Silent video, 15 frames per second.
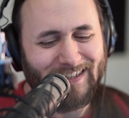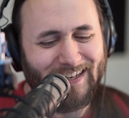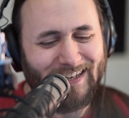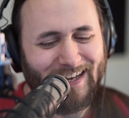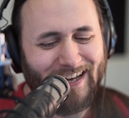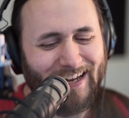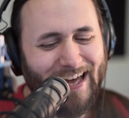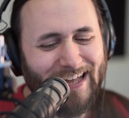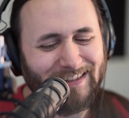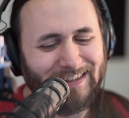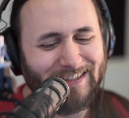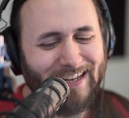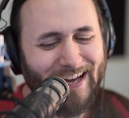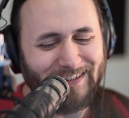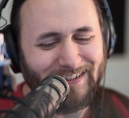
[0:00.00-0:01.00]
I had
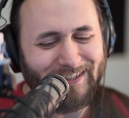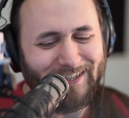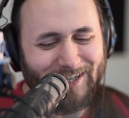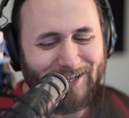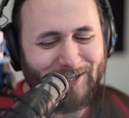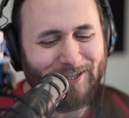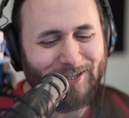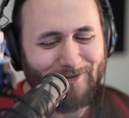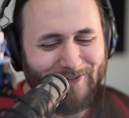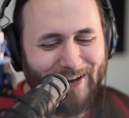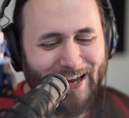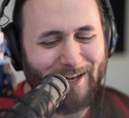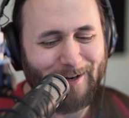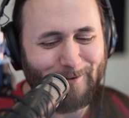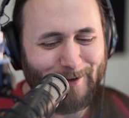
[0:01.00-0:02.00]
the idea to
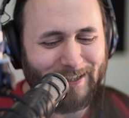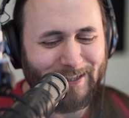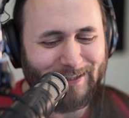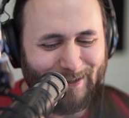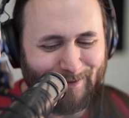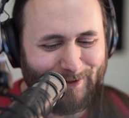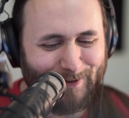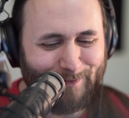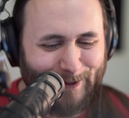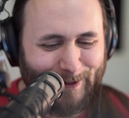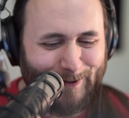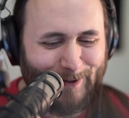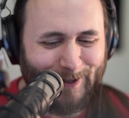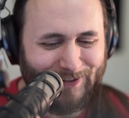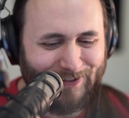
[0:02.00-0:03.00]
make quick tips
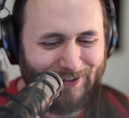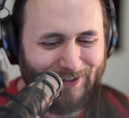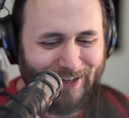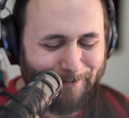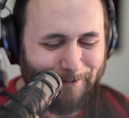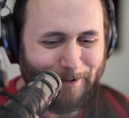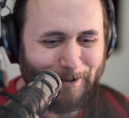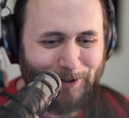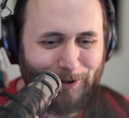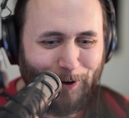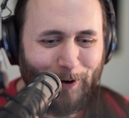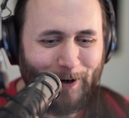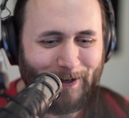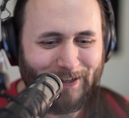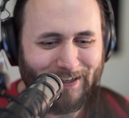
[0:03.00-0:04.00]
because they were
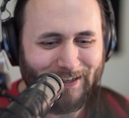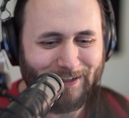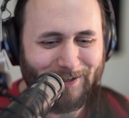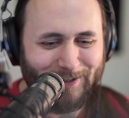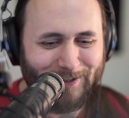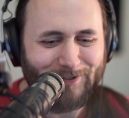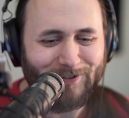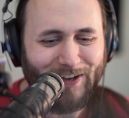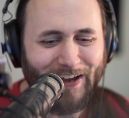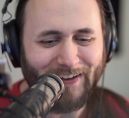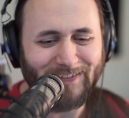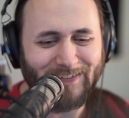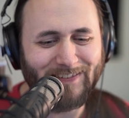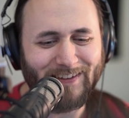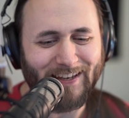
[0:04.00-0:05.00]
short and
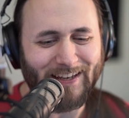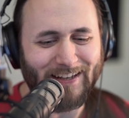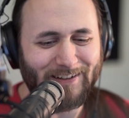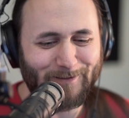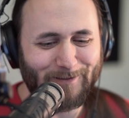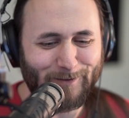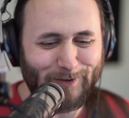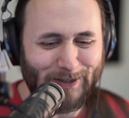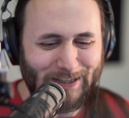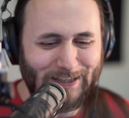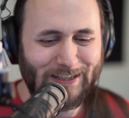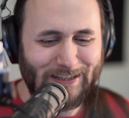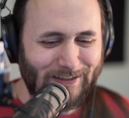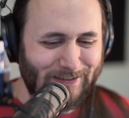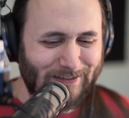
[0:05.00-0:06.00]
concise and
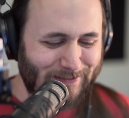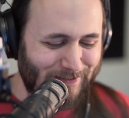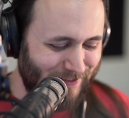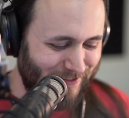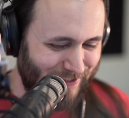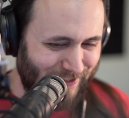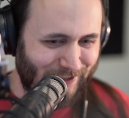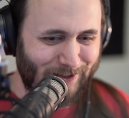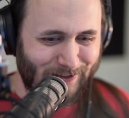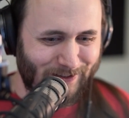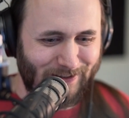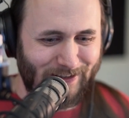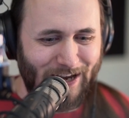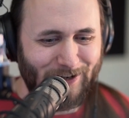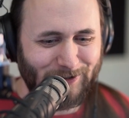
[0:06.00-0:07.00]
really, like,
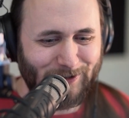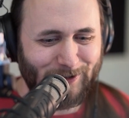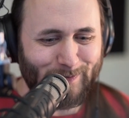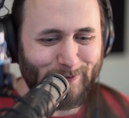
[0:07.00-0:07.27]
down to the